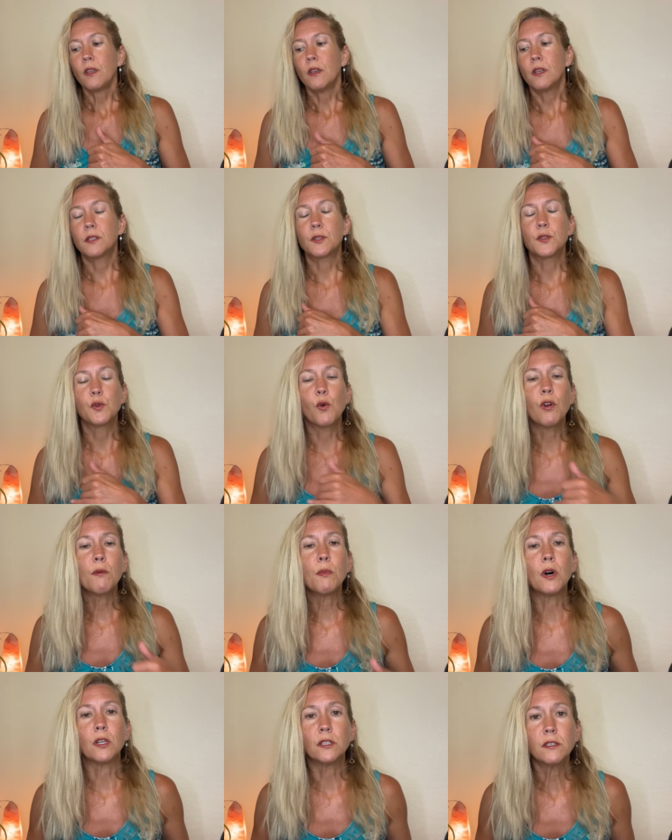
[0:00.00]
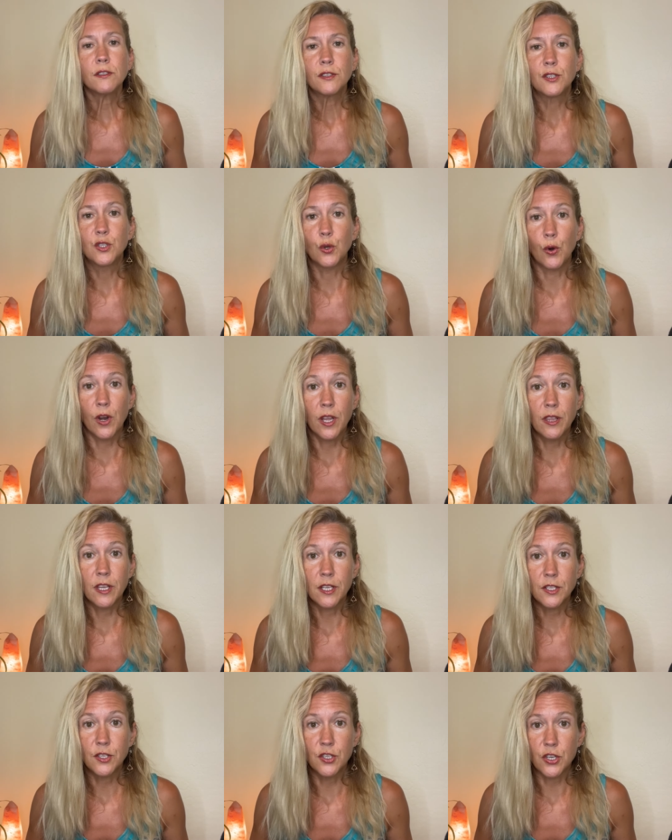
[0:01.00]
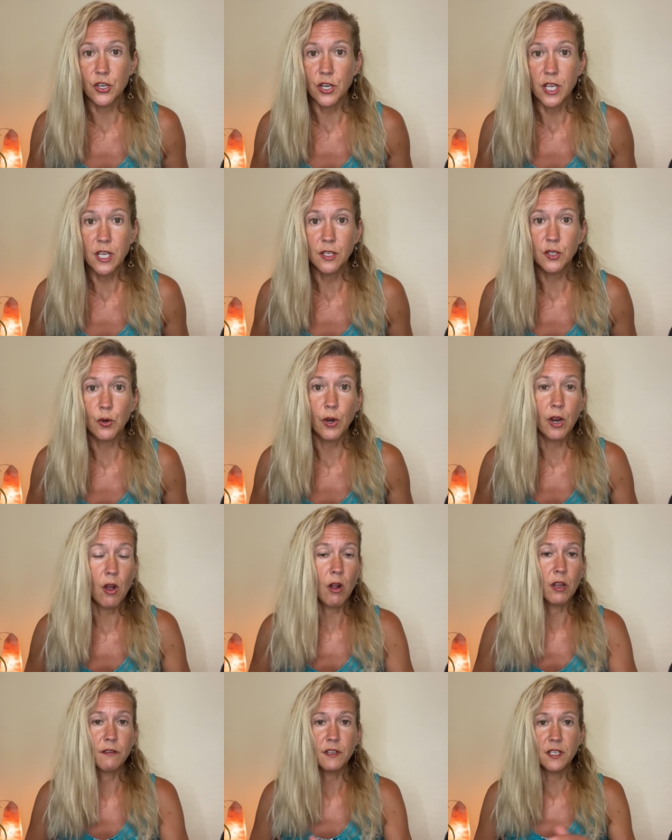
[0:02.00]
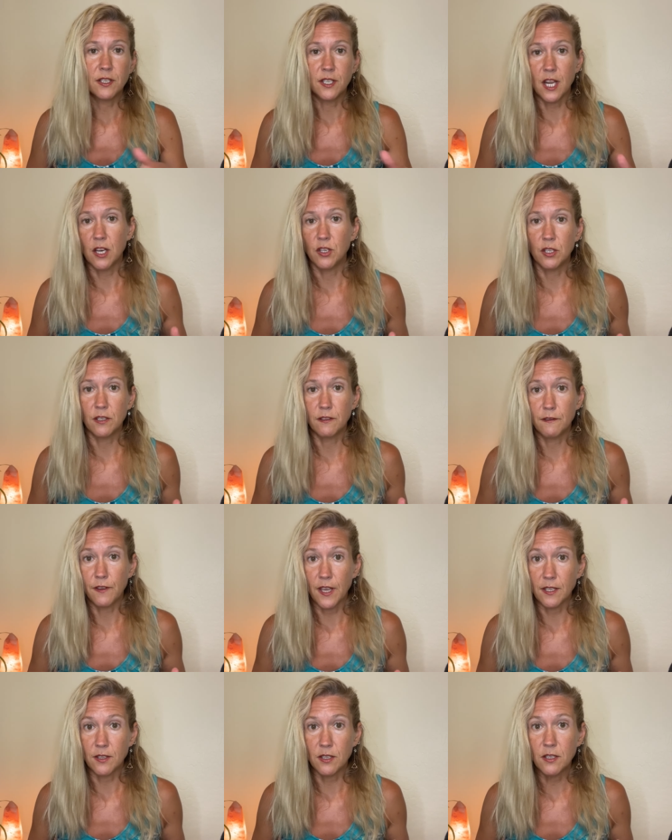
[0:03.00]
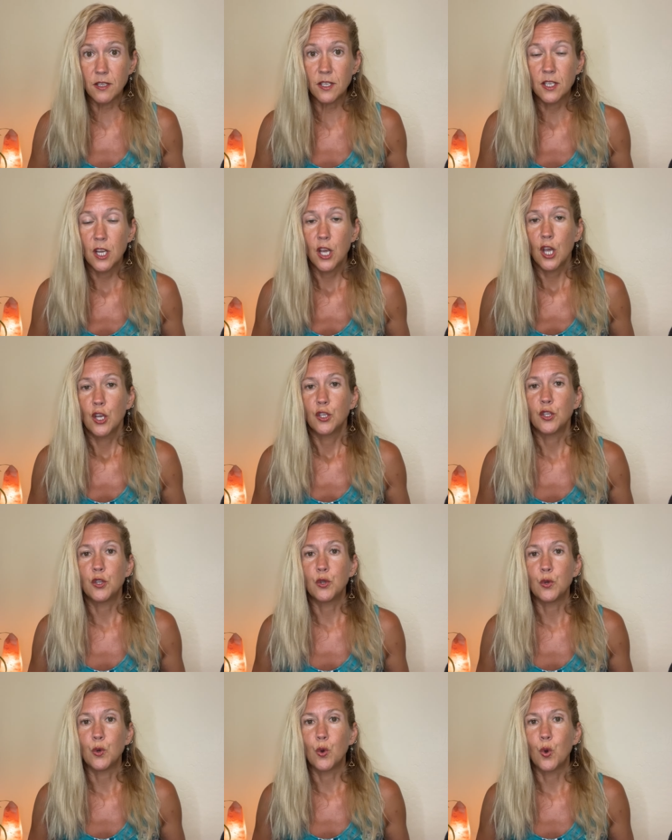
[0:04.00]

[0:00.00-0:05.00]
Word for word: it's normal during this journey and during all of these stages and phases to